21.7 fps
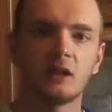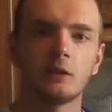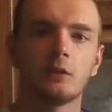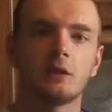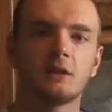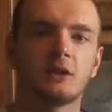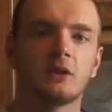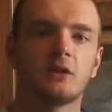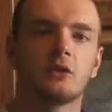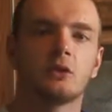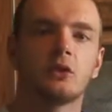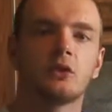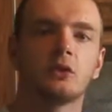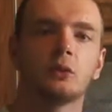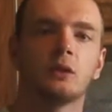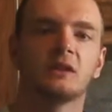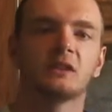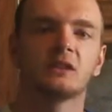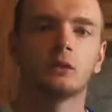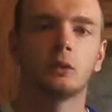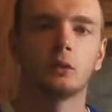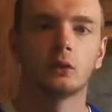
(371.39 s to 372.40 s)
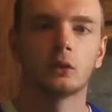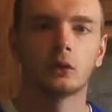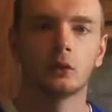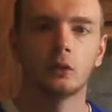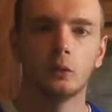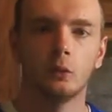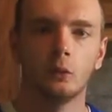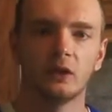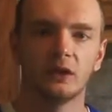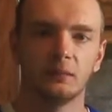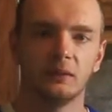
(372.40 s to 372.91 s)
I went to the northwest
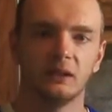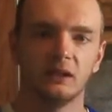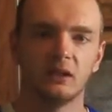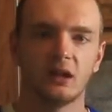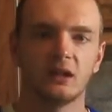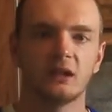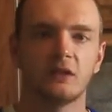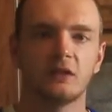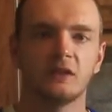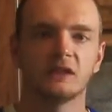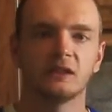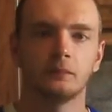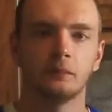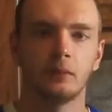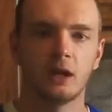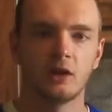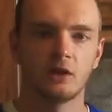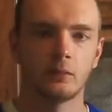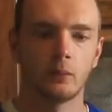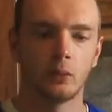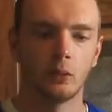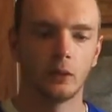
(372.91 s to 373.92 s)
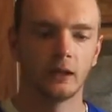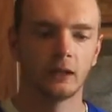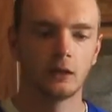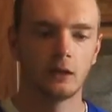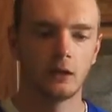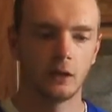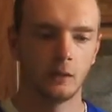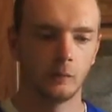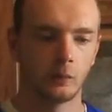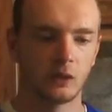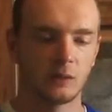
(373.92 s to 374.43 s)
corner was because of this pinch point,
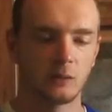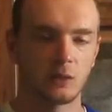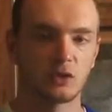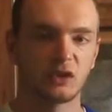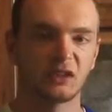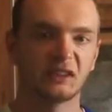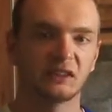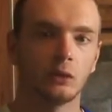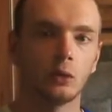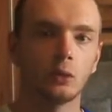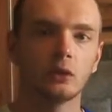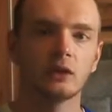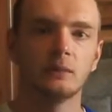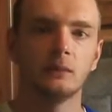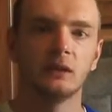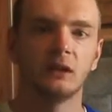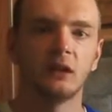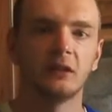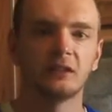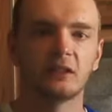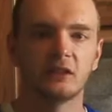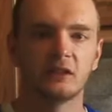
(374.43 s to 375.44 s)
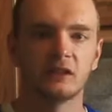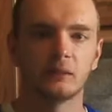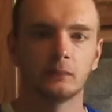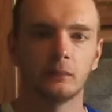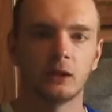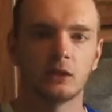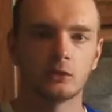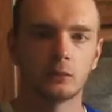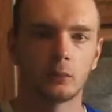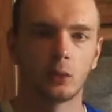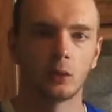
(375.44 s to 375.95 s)
and pretty much solely because of this
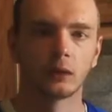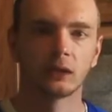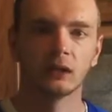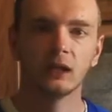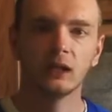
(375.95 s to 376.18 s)
pinch point.